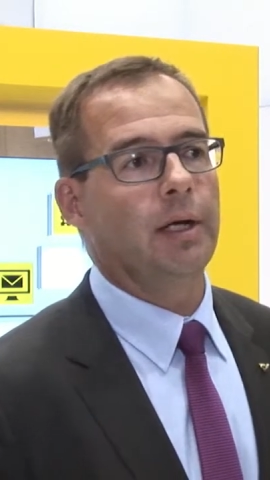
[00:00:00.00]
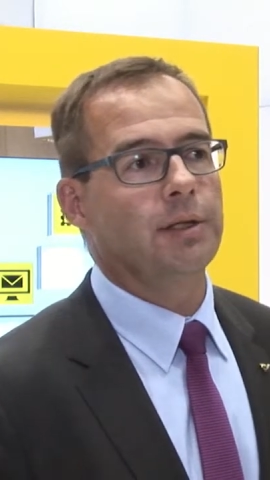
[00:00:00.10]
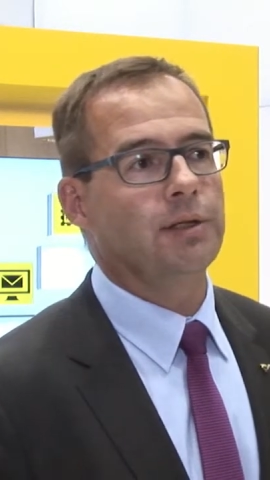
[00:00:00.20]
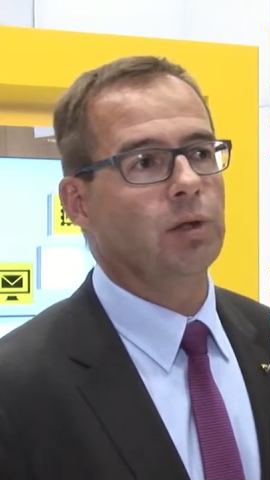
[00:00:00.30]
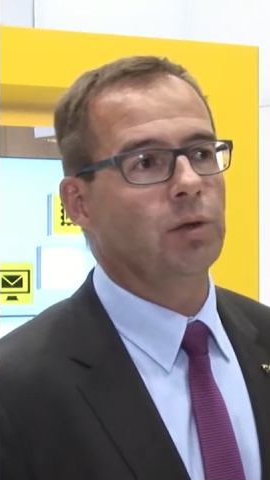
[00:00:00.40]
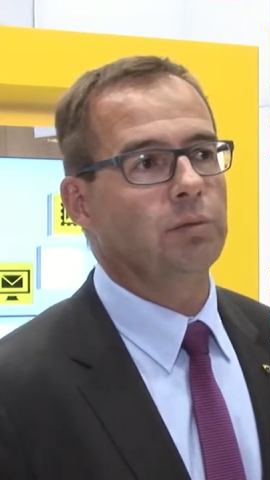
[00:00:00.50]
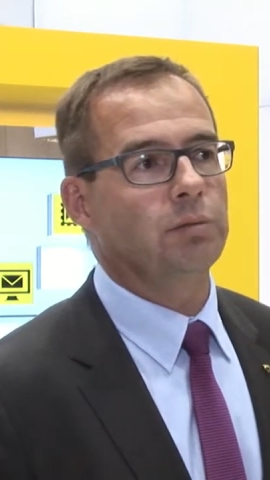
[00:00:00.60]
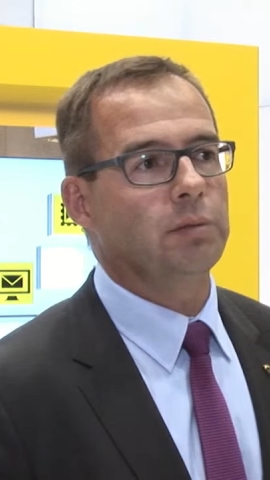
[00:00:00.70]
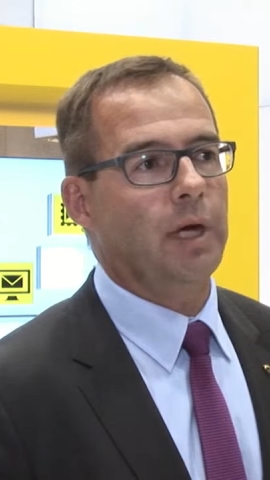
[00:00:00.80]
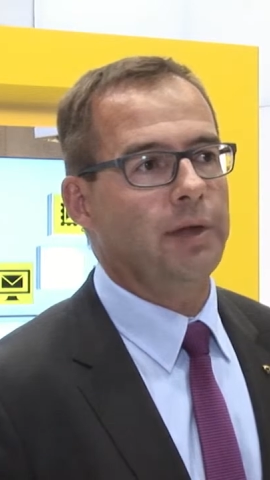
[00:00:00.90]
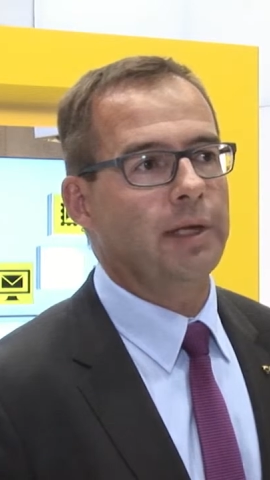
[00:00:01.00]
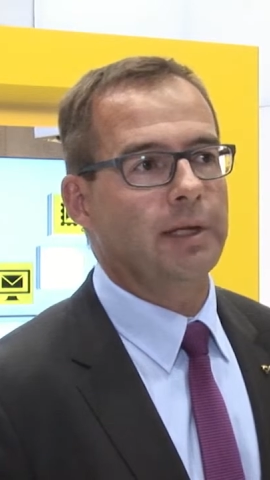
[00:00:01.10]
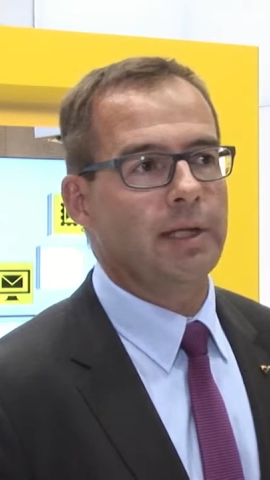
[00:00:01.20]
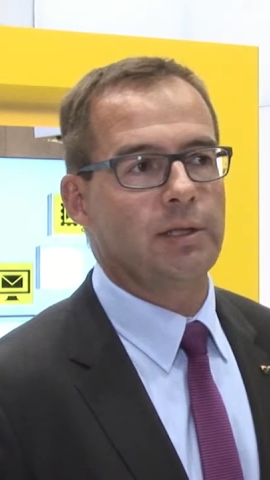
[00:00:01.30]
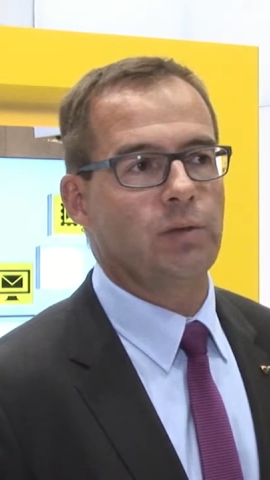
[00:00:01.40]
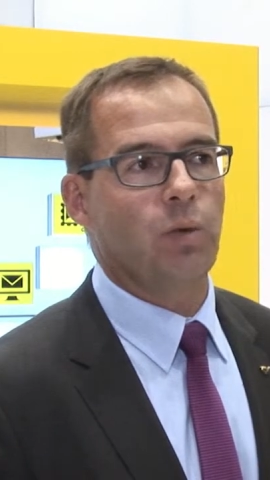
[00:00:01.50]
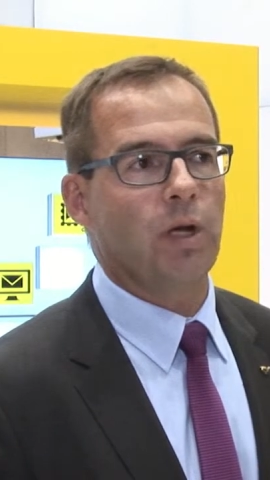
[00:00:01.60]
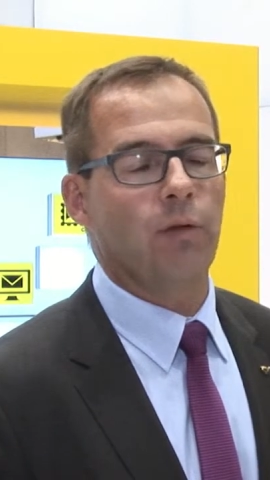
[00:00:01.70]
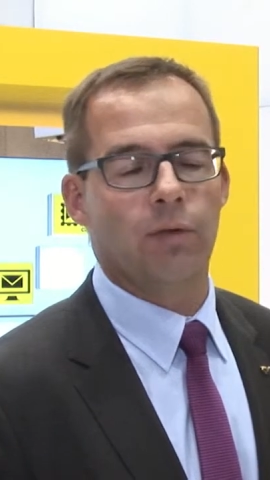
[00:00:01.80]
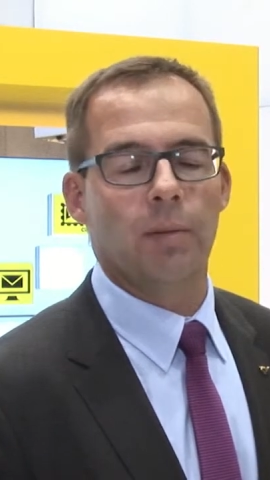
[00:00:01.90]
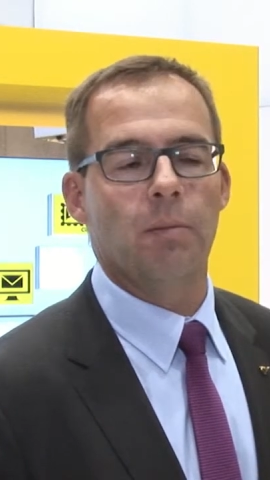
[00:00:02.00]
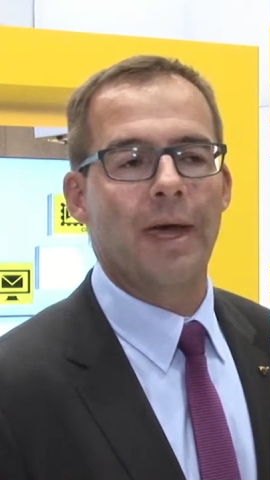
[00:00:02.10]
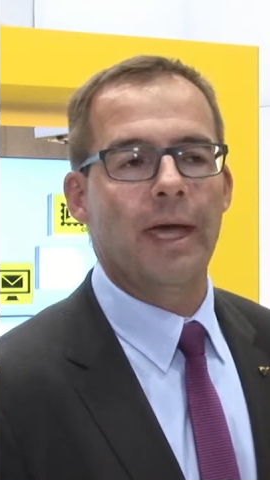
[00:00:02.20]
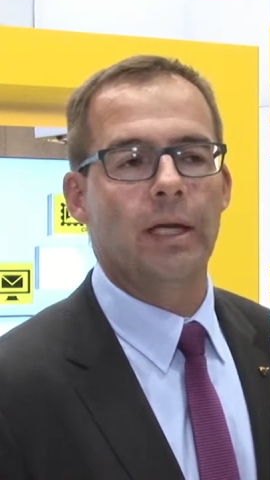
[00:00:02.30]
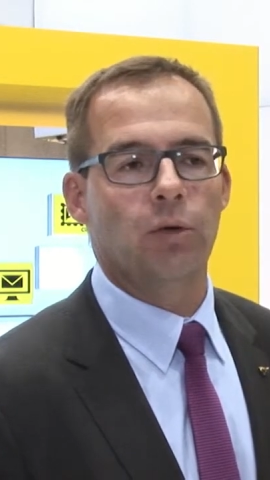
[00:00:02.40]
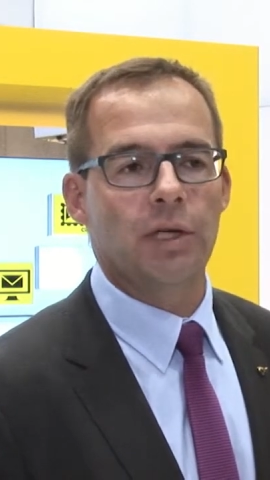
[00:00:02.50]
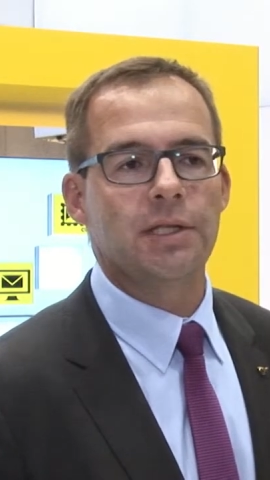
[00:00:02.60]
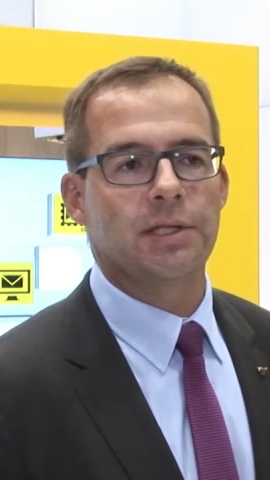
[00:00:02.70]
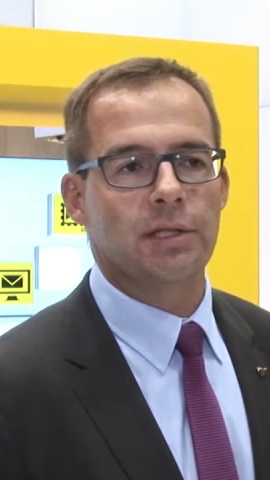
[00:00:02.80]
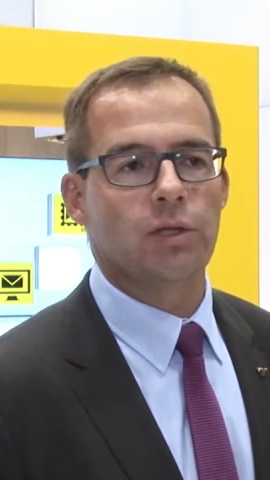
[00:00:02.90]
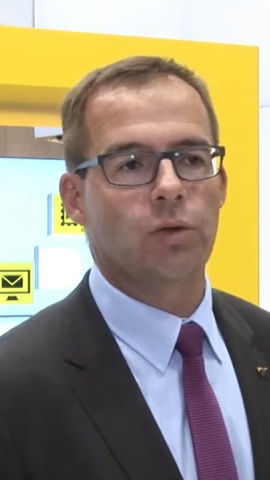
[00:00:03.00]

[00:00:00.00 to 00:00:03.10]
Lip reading: So I think that's one of the main reasons